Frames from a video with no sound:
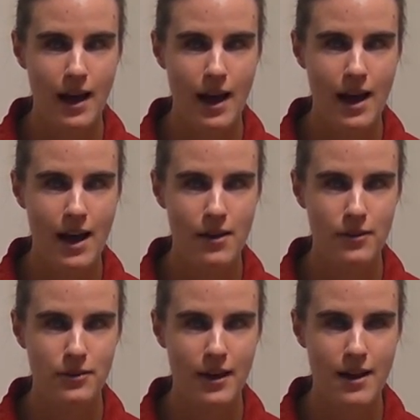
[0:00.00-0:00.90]

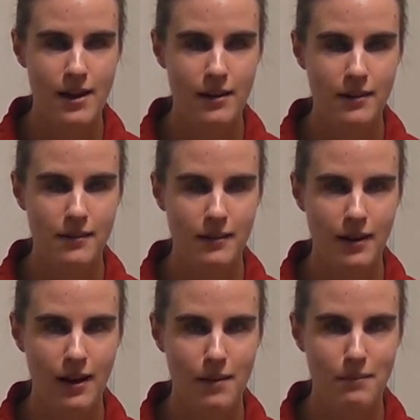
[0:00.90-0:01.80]
and there
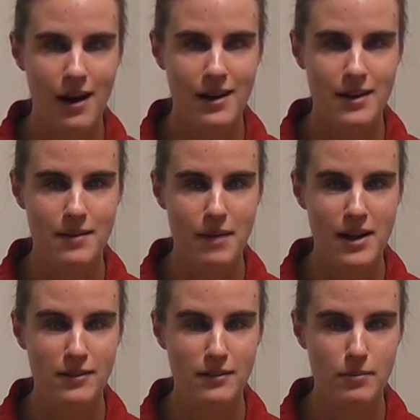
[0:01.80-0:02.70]
my
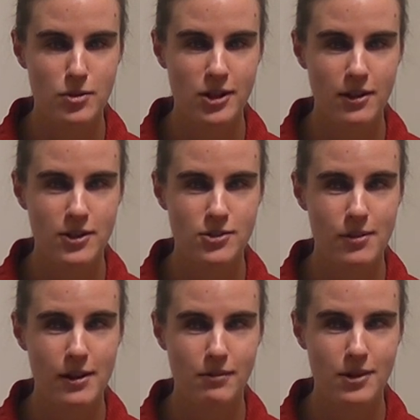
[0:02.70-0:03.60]
main musical
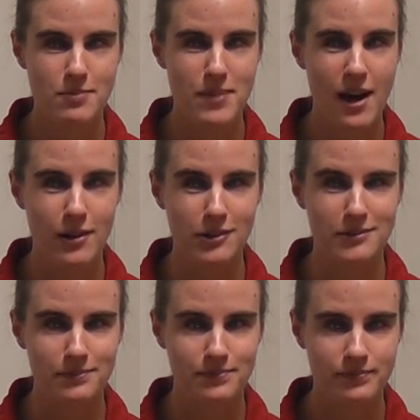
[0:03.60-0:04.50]
instrument was piano.